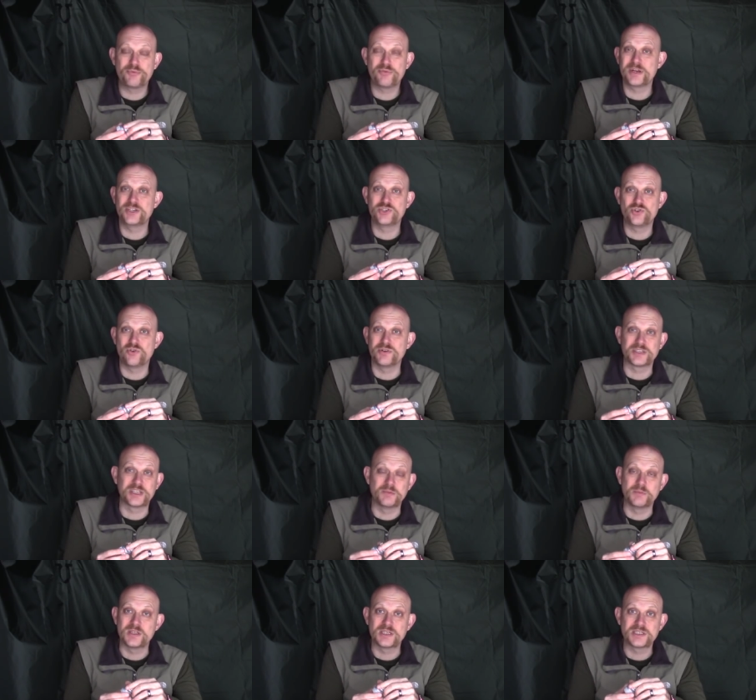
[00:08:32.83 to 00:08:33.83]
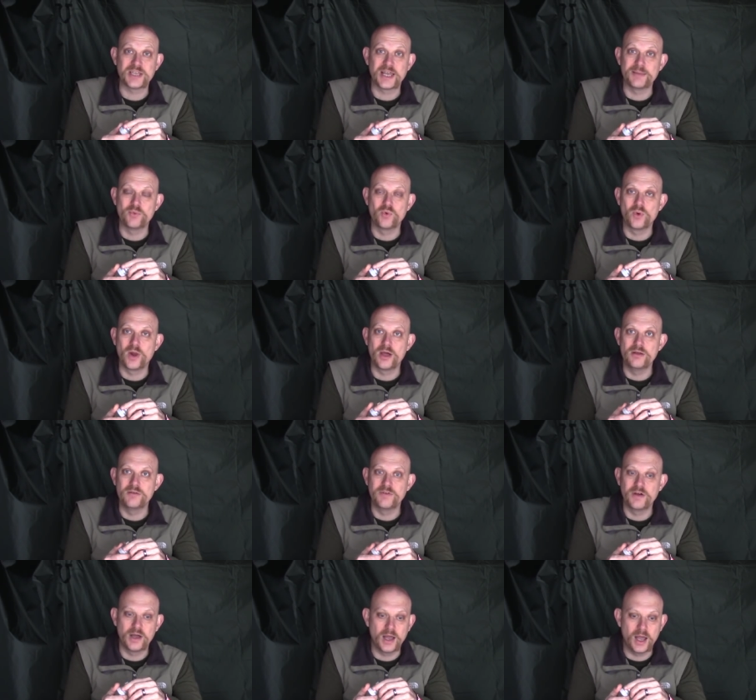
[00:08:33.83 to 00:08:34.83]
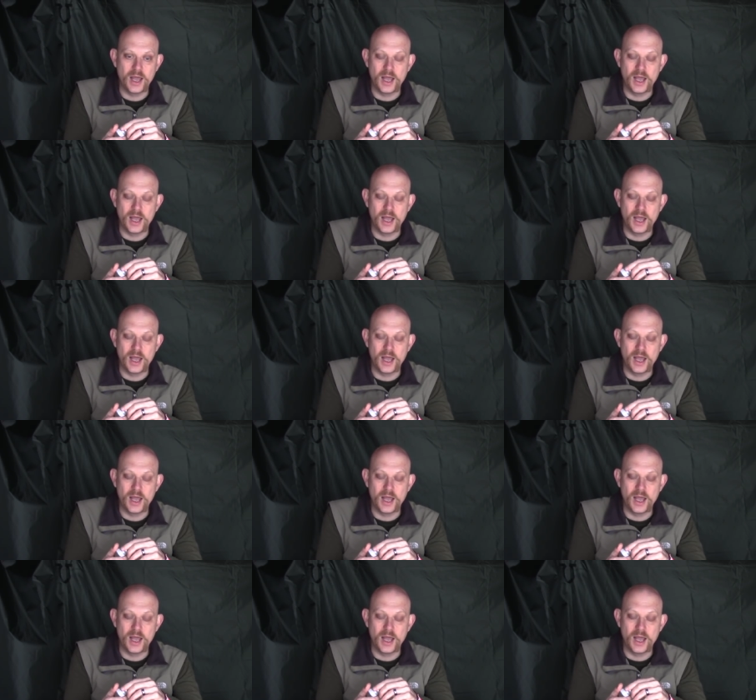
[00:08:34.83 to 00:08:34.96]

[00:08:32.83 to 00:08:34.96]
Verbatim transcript: pretty sure it's going to be the same all over.